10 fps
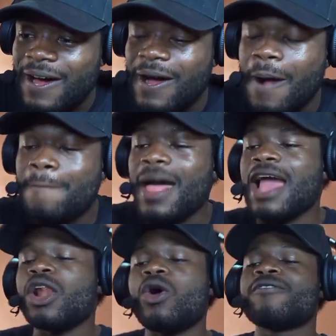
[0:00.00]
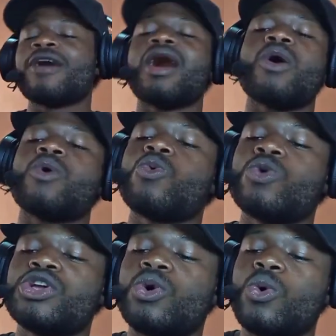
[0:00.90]
Um, I love
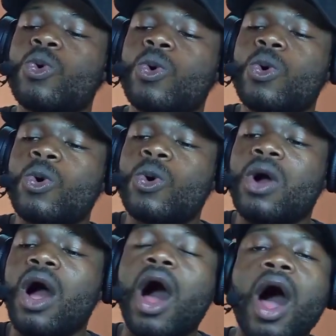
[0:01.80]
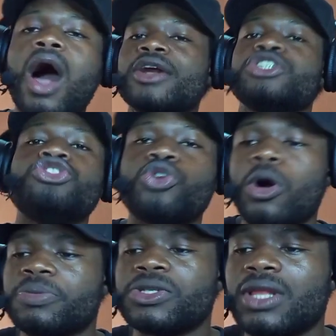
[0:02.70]
how you know hard it
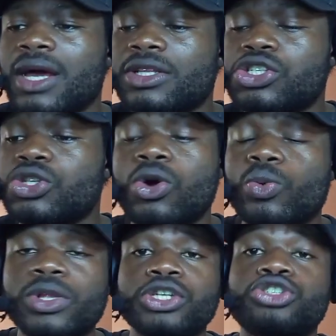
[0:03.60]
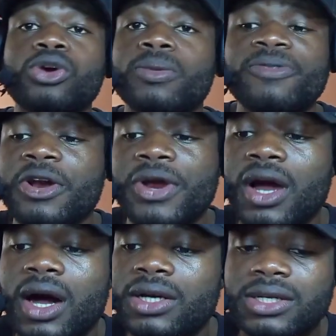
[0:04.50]
dropped. Like the song really dropped
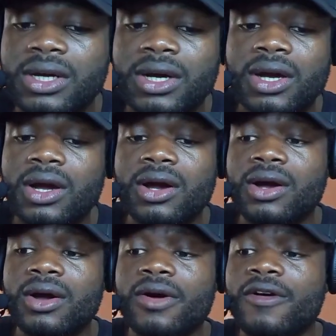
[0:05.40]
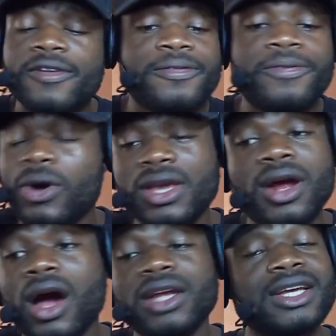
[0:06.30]
very hard.
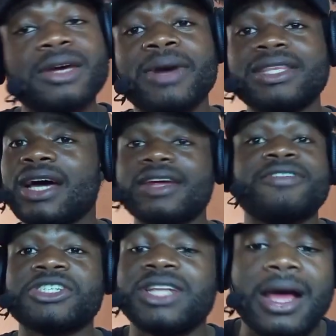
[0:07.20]
Fucking harder than my dad ever